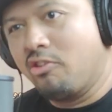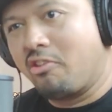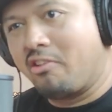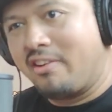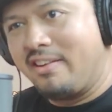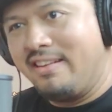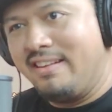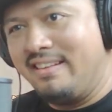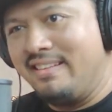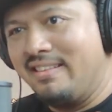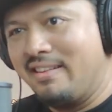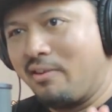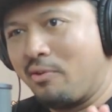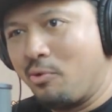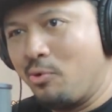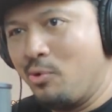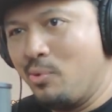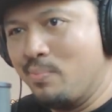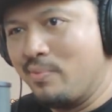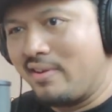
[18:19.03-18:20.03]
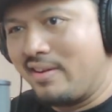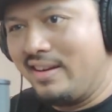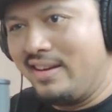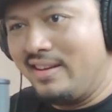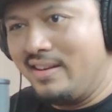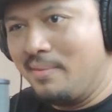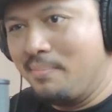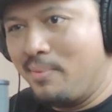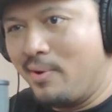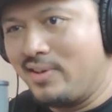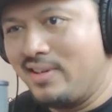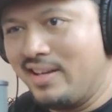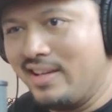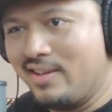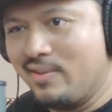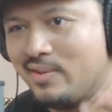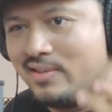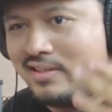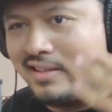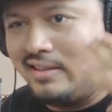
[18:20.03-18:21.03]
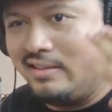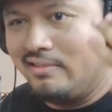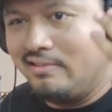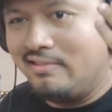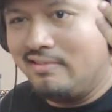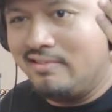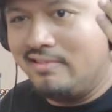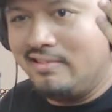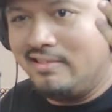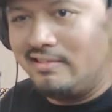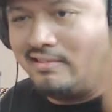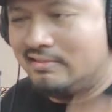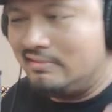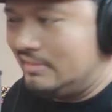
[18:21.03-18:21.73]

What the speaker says: read the room, read the body language. Ayo.